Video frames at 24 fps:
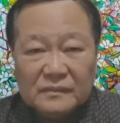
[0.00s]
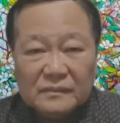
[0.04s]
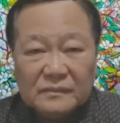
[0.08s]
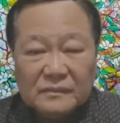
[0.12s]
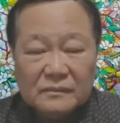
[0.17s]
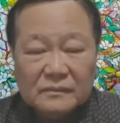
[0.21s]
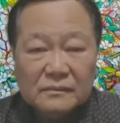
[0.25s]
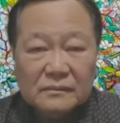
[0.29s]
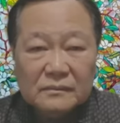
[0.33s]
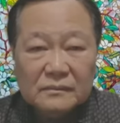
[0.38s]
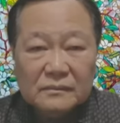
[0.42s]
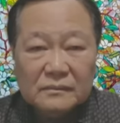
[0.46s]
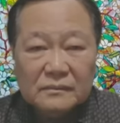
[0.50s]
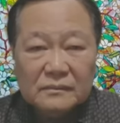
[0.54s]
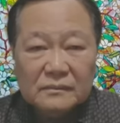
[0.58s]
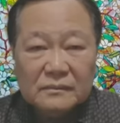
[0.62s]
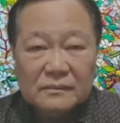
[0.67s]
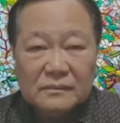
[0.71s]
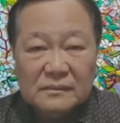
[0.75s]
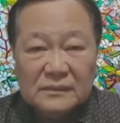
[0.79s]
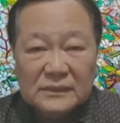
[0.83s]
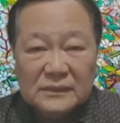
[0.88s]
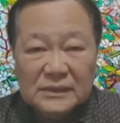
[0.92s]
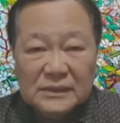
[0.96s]

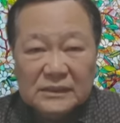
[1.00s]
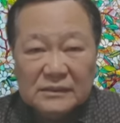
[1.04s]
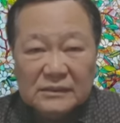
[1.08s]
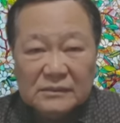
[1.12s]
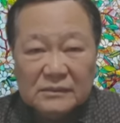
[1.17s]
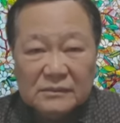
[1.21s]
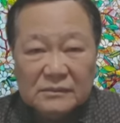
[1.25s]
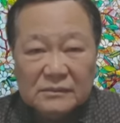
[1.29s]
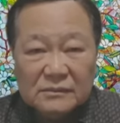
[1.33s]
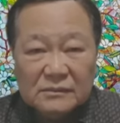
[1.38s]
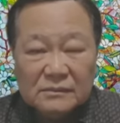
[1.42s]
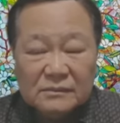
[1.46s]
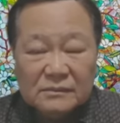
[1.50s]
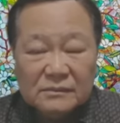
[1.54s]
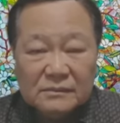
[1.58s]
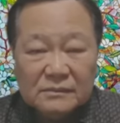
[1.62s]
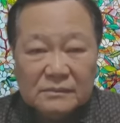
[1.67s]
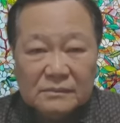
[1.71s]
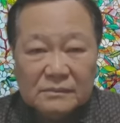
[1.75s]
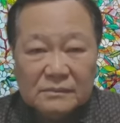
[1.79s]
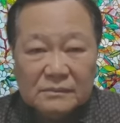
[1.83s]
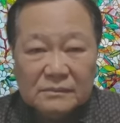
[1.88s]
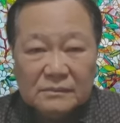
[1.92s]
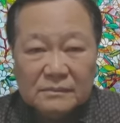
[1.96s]

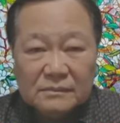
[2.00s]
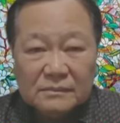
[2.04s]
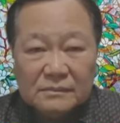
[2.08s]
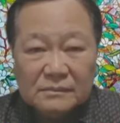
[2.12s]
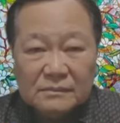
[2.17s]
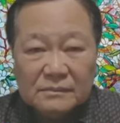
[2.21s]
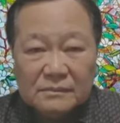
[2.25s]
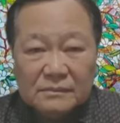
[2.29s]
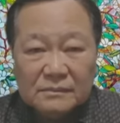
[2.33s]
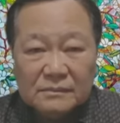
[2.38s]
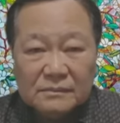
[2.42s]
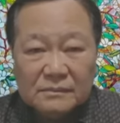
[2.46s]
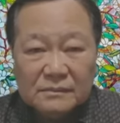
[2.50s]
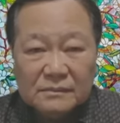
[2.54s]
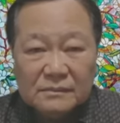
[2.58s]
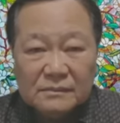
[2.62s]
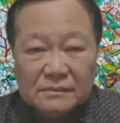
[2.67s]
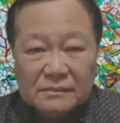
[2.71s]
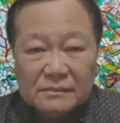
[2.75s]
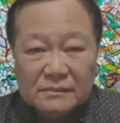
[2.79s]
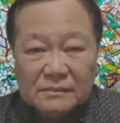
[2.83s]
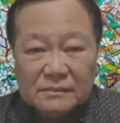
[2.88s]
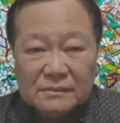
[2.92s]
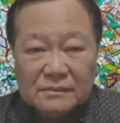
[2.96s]

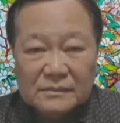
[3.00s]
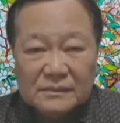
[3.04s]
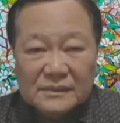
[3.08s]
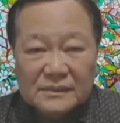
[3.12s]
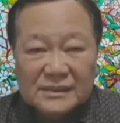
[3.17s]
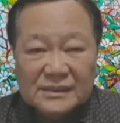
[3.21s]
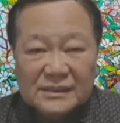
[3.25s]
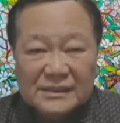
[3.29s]
[no speech]